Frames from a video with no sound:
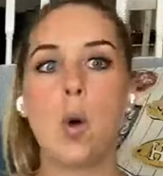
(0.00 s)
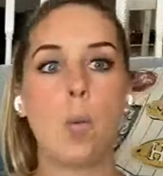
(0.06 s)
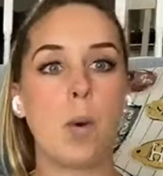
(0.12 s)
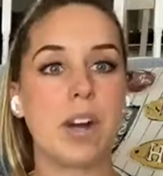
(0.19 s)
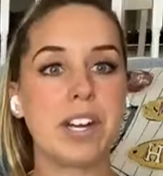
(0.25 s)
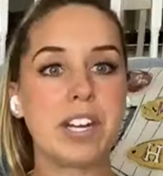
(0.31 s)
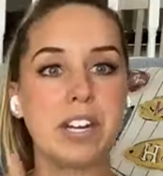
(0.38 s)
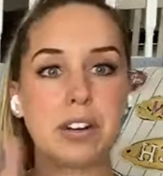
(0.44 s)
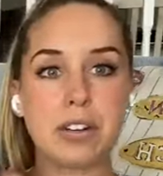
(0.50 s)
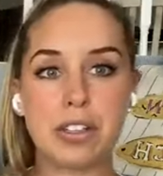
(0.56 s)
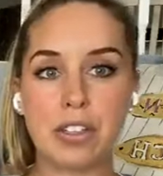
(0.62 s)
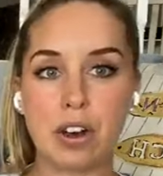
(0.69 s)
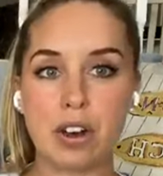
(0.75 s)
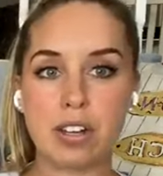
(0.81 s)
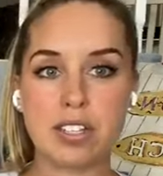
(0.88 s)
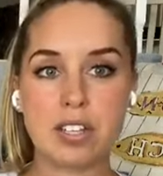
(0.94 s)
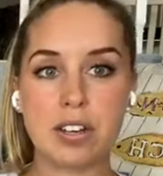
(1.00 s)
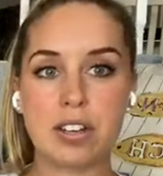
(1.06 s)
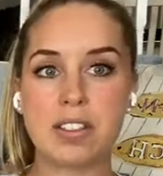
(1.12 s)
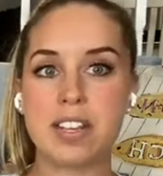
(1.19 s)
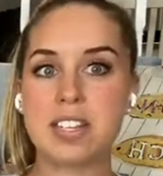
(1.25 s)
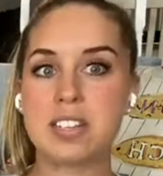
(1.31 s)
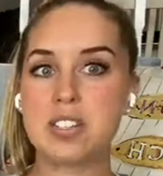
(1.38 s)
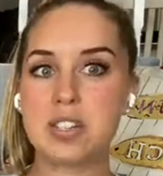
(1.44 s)
What are your thoughts on
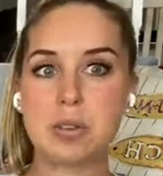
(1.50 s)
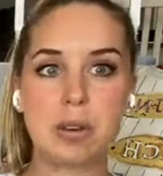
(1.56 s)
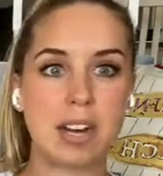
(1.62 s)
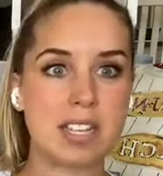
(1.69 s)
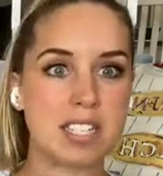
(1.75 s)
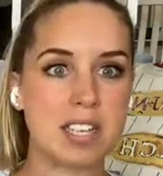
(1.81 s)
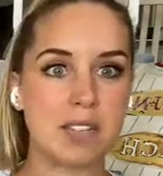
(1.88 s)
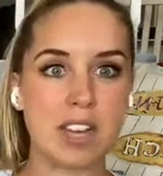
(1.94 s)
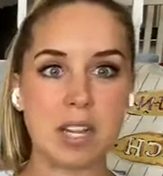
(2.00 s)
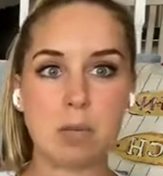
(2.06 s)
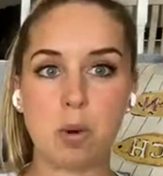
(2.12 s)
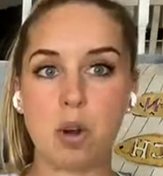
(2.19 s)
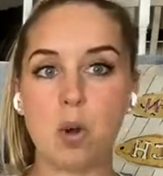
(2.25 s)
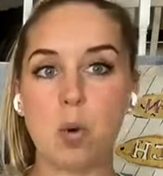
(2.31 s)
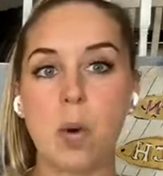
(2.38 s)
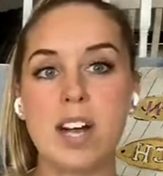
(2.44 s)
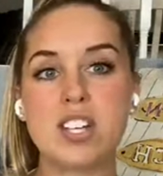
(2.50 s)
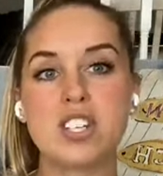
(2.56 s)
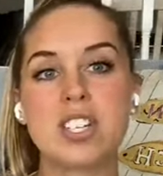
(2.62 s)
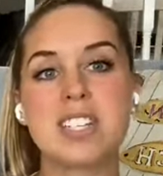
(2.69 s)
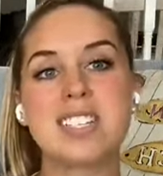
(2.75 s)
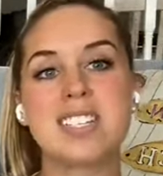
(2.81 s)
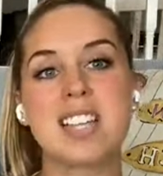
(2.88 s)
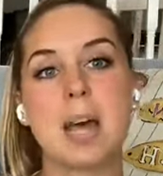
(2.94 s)
this? Do you guys have any more
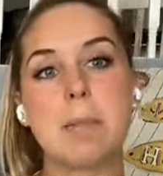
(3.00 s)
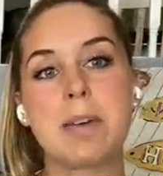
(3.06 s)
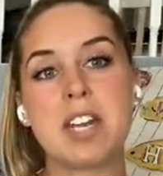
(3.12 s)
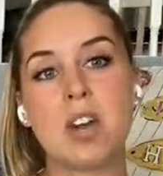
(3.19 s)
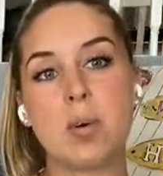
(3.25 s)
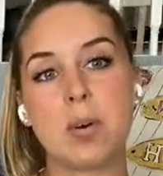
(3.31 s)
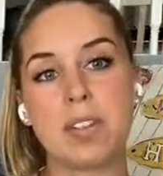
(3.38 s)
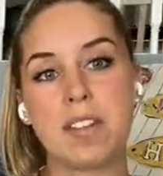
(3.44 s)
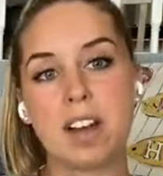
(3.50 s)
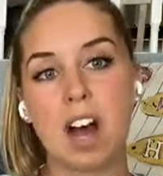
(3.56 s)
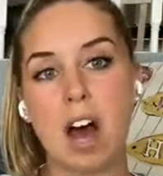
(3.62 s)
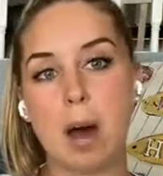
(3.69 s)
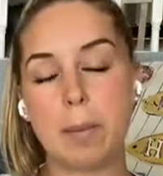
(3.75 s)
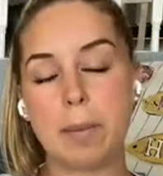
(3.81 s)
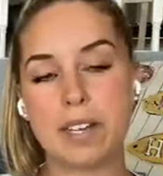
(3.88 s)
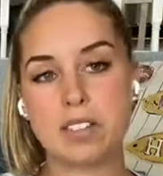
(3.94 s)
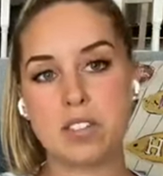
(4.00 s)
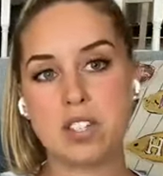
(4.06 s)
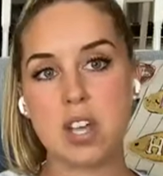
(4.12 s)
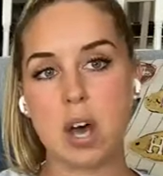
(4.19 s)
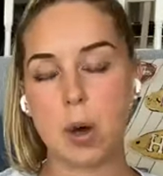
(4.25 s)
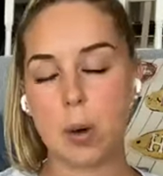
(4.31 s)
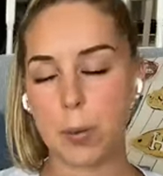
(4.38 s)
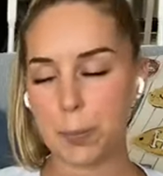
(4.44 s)
questions? Let me know in the comments.
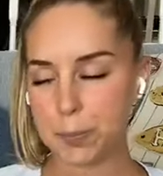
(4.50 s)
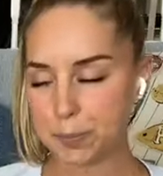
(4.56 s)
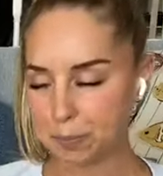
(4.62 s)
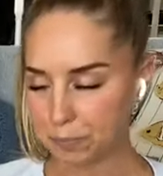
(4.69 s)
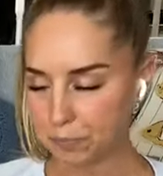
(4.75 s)
So